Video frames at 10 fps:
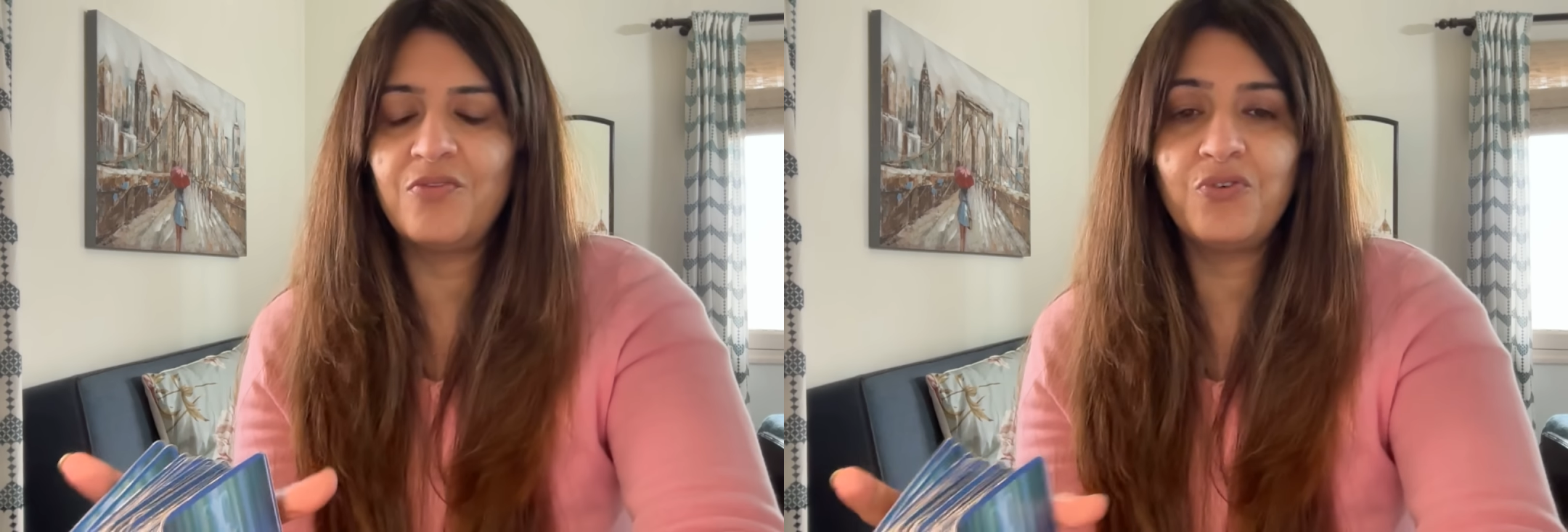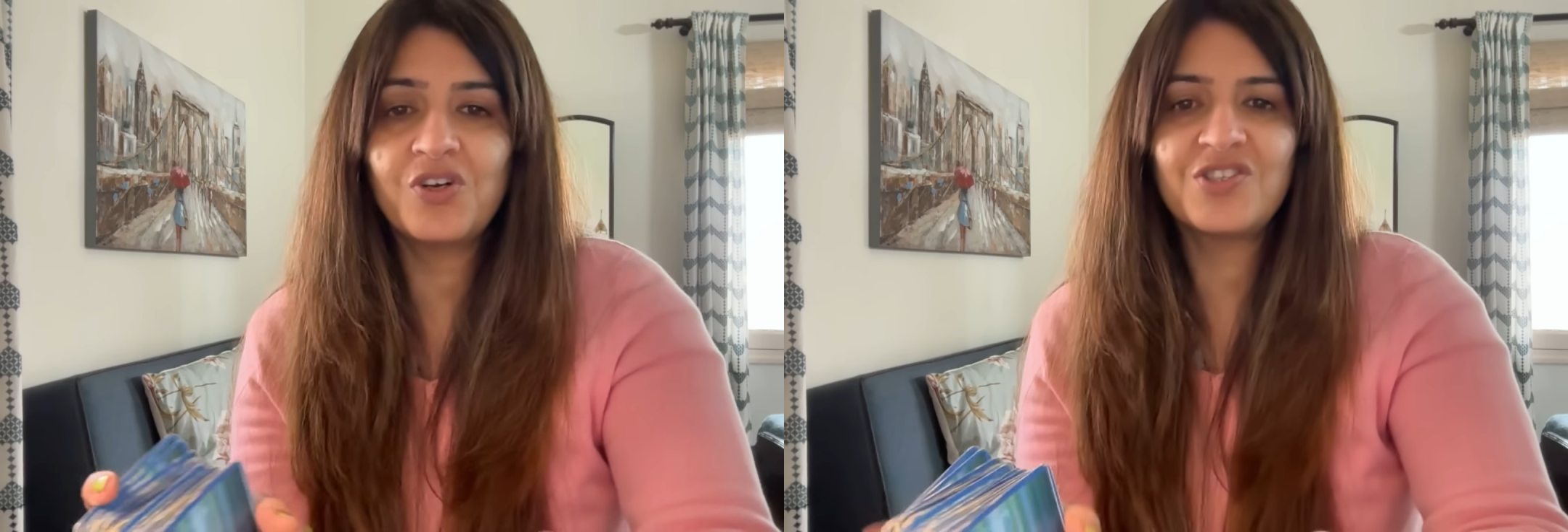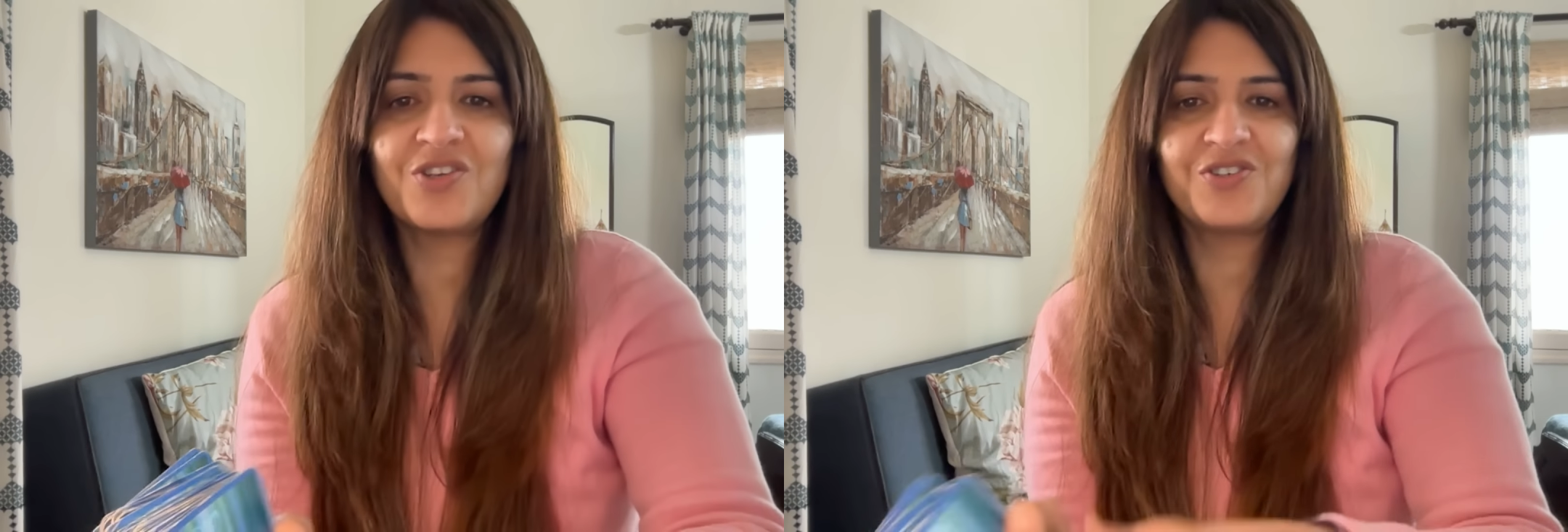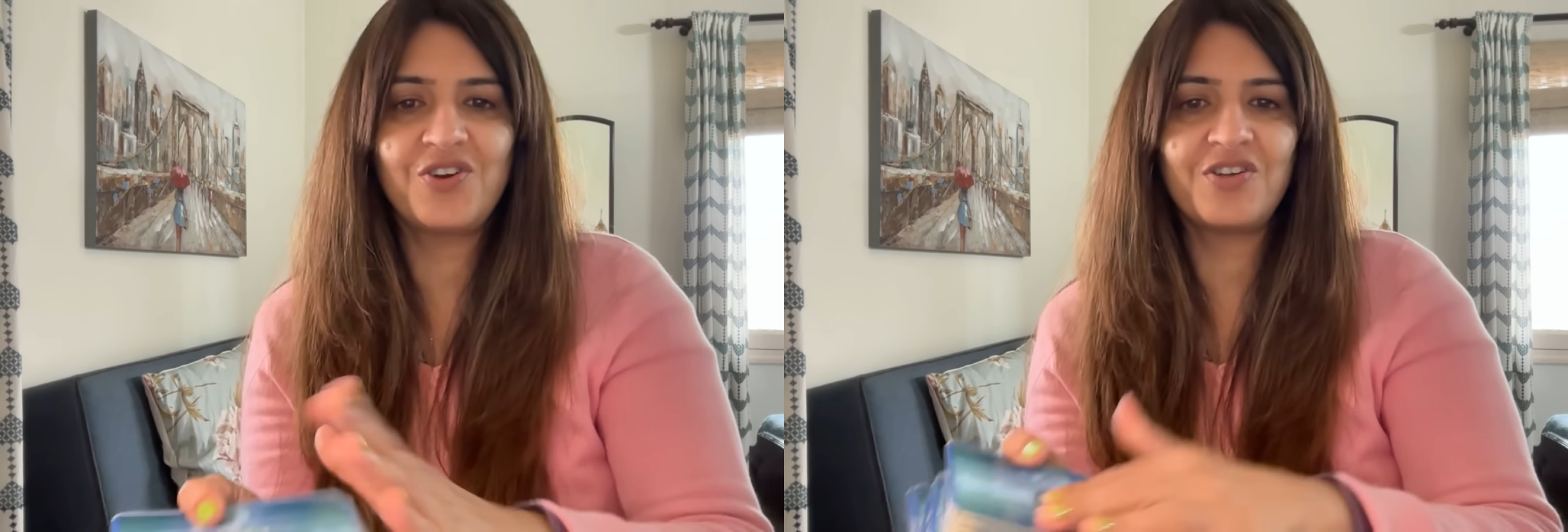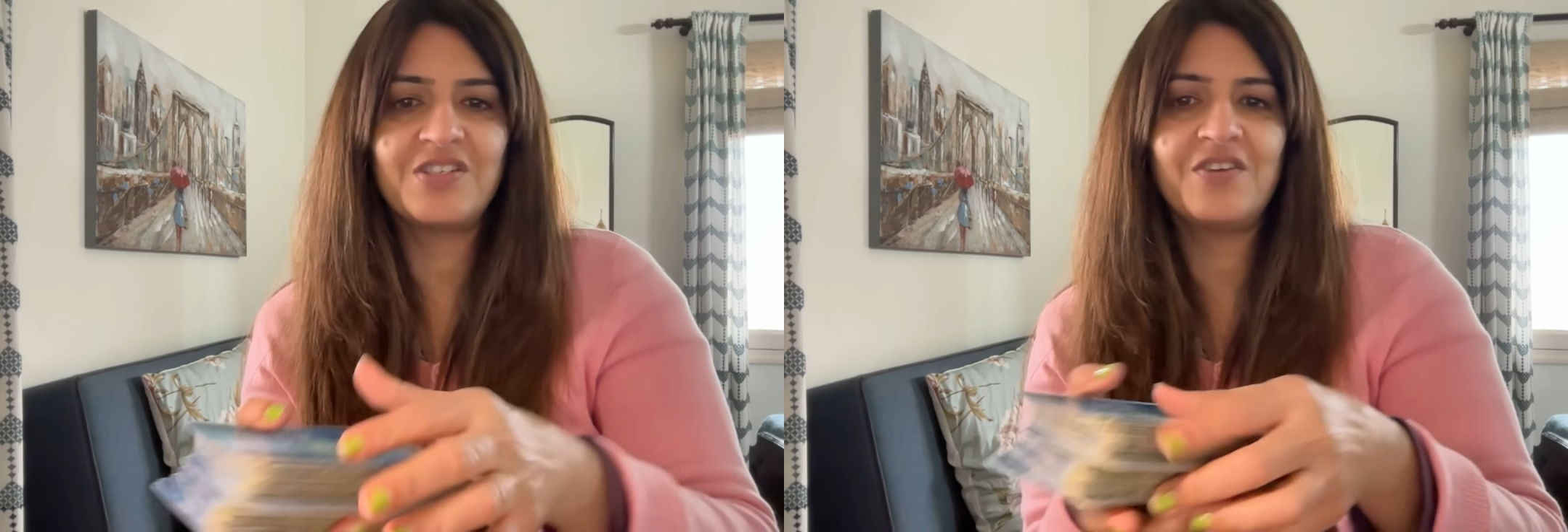focus on
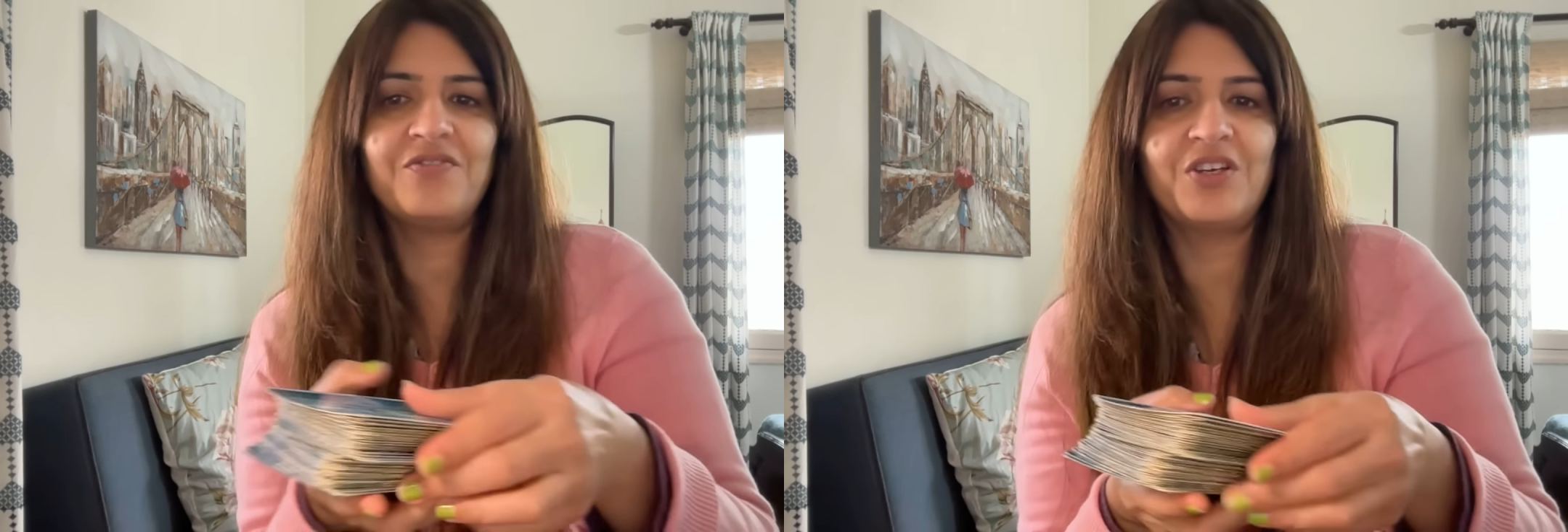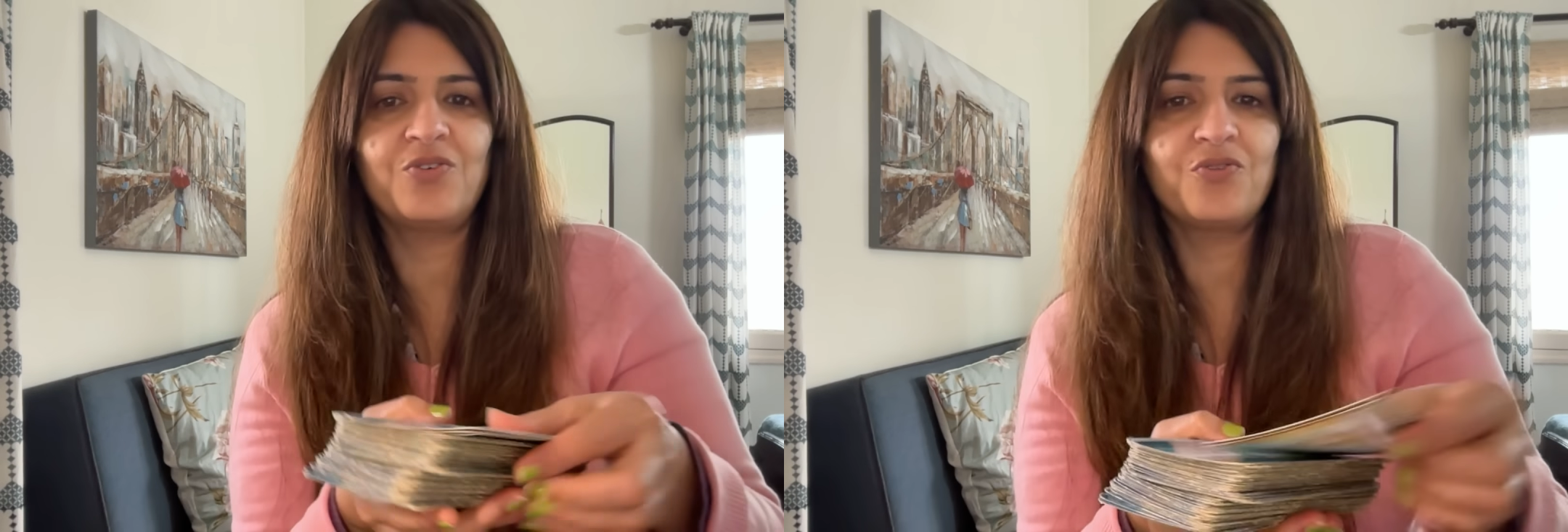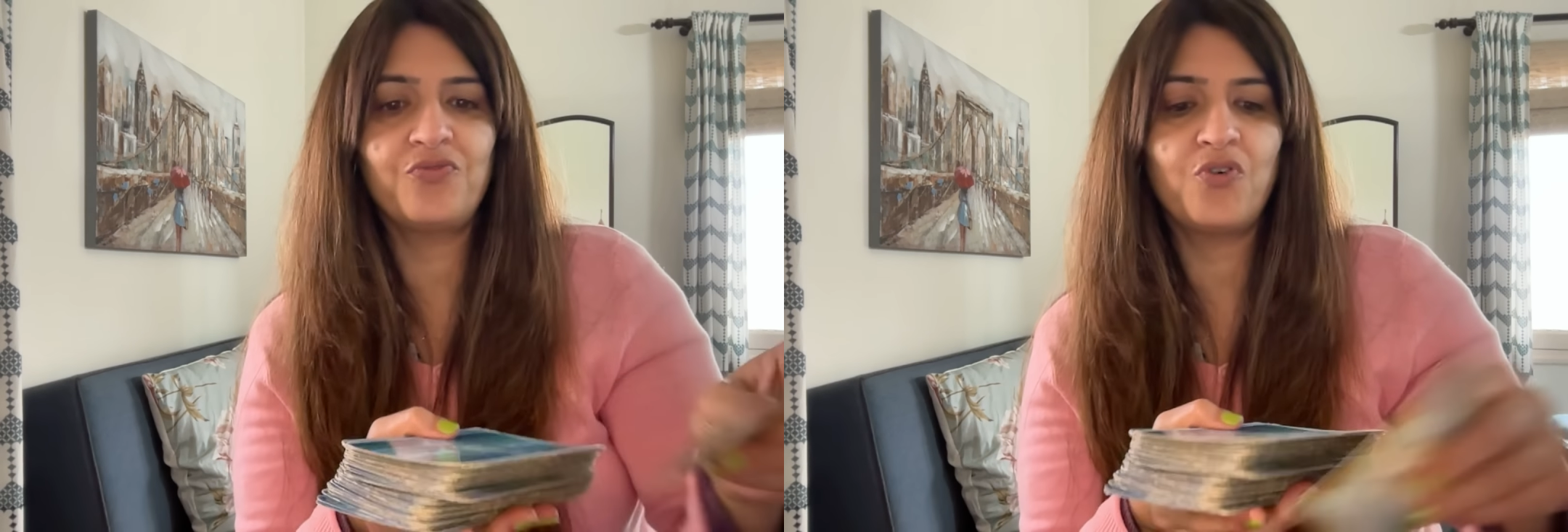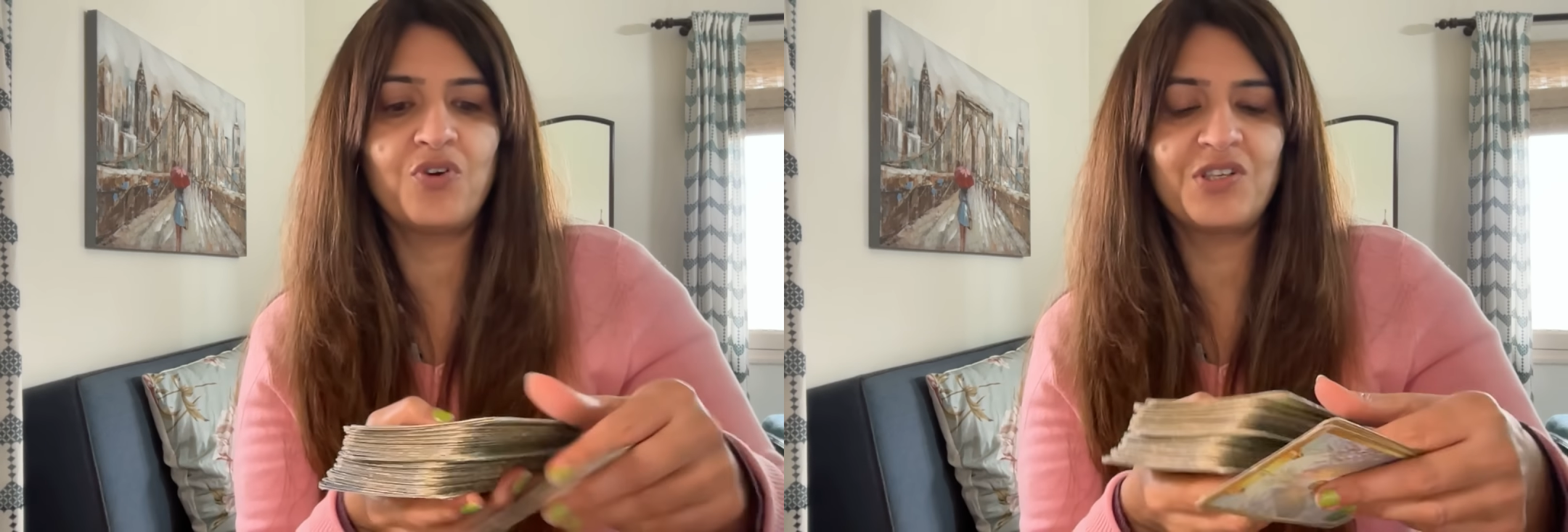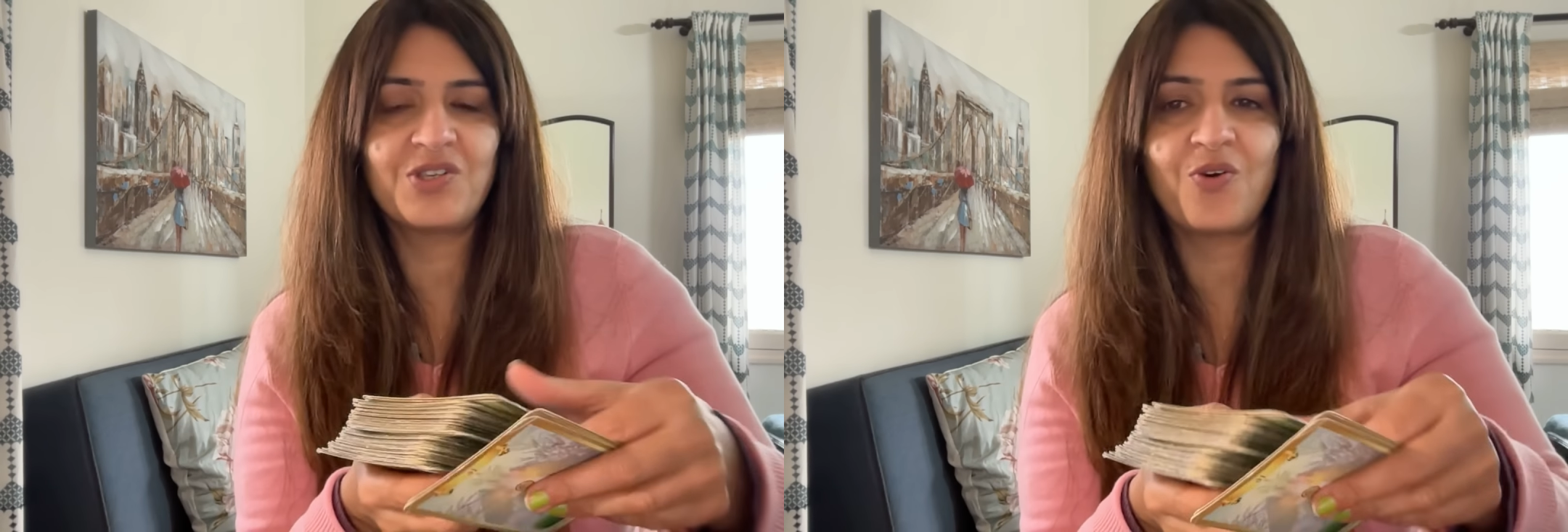yourself, they're going to
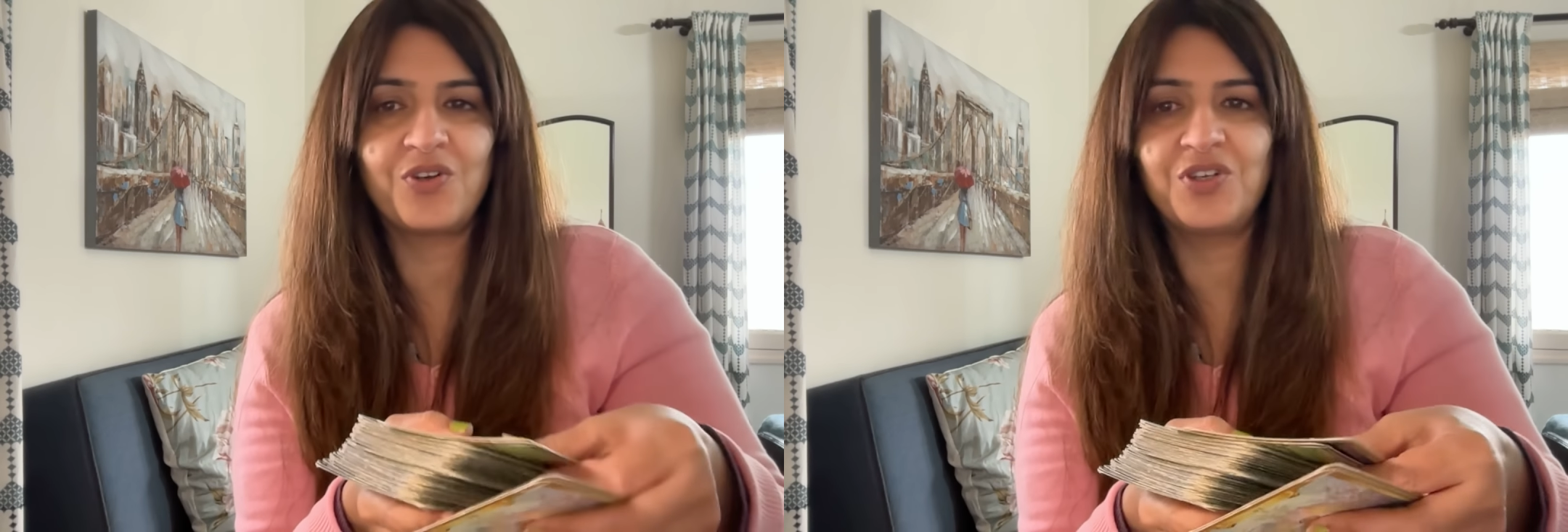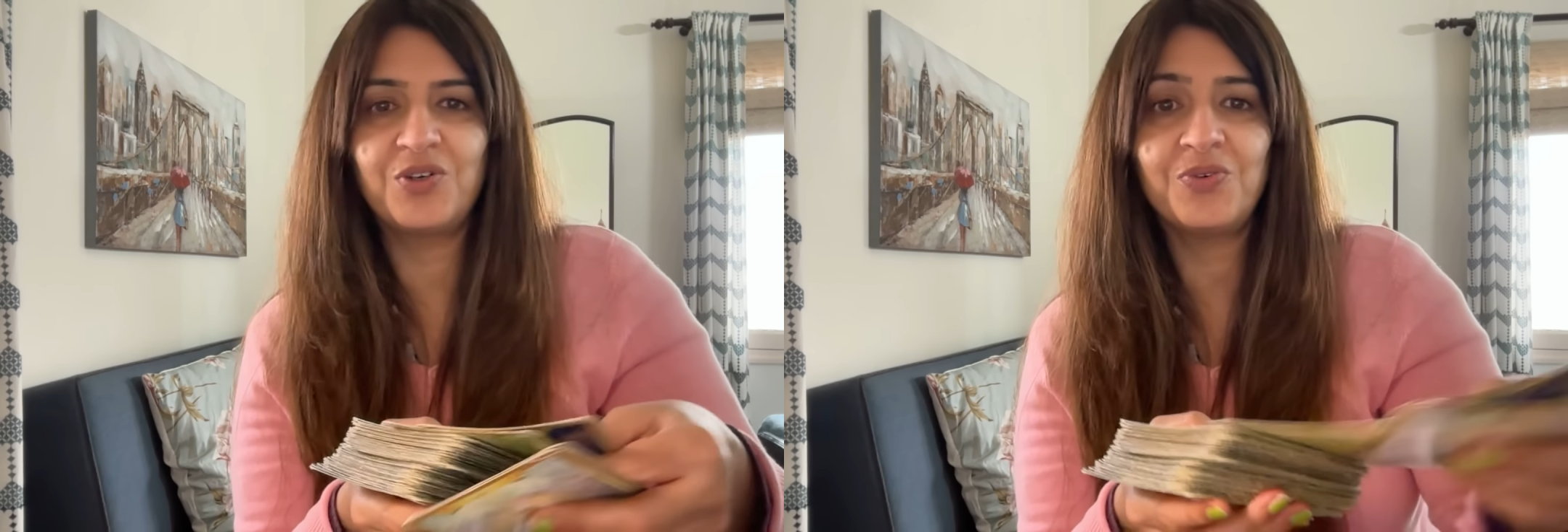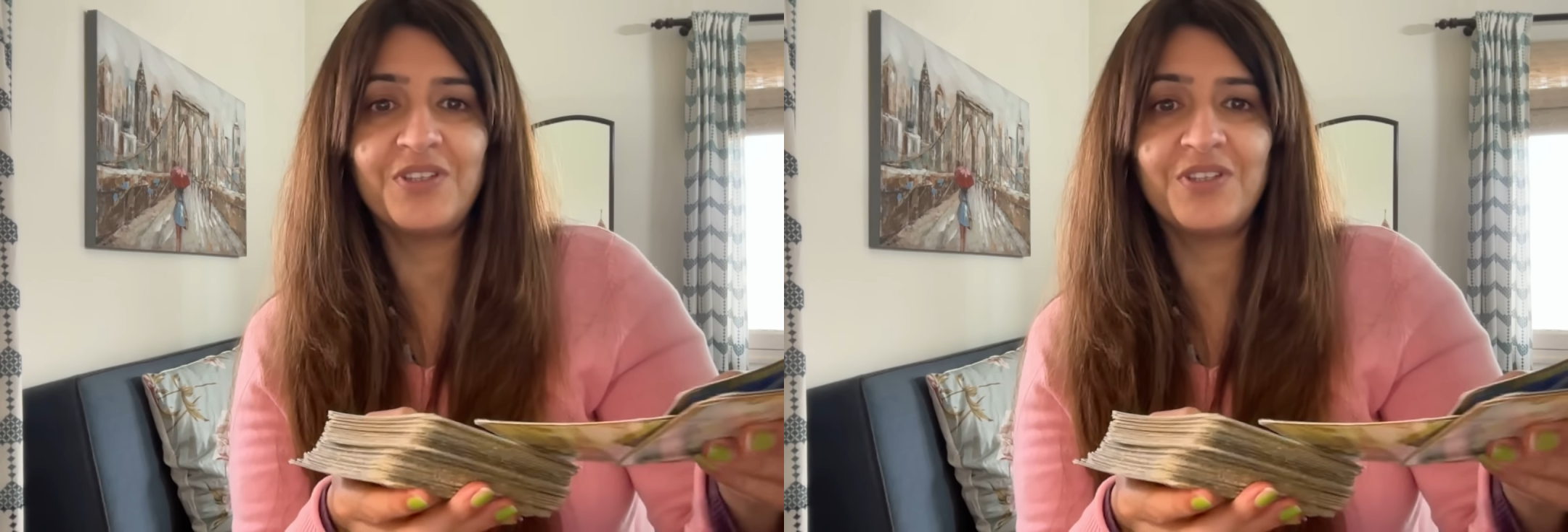focus on you.